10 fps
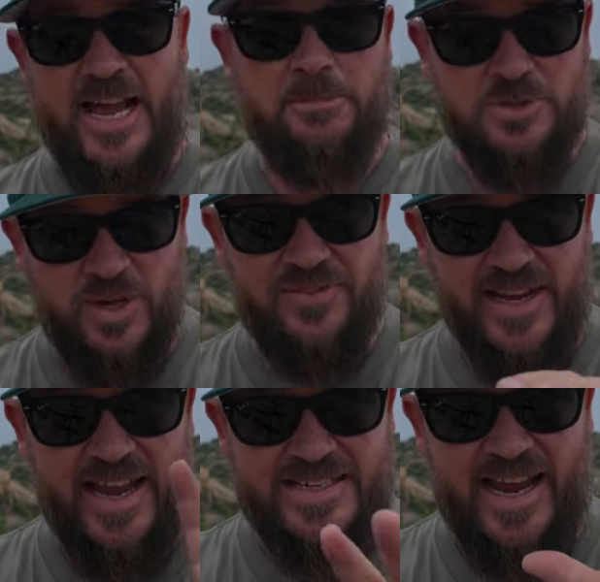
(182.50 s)
comes with an
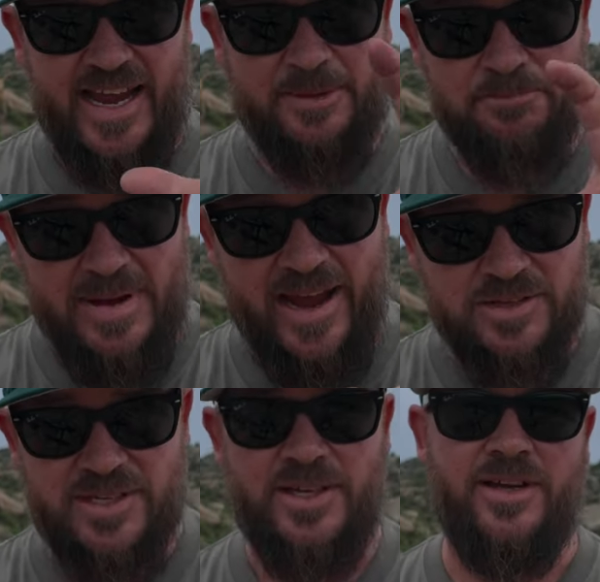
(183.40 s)
Airtag
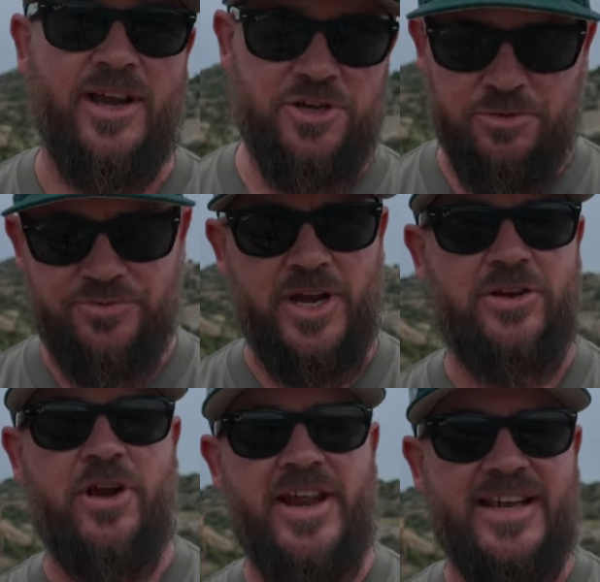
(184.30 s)
mount, and you would throw
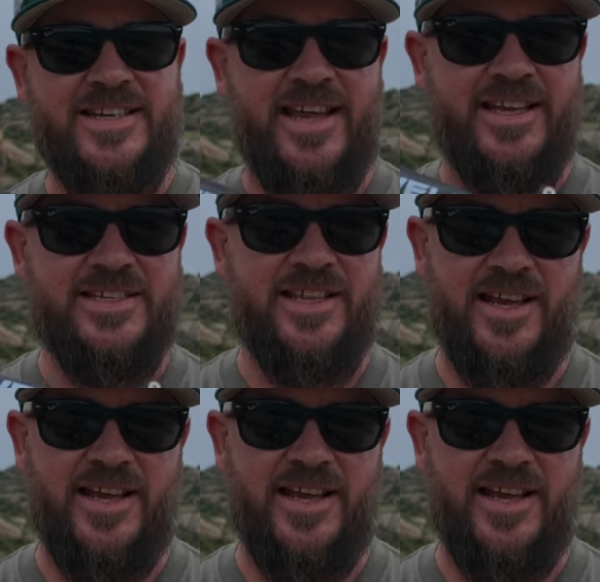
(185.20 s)
your own Airtag into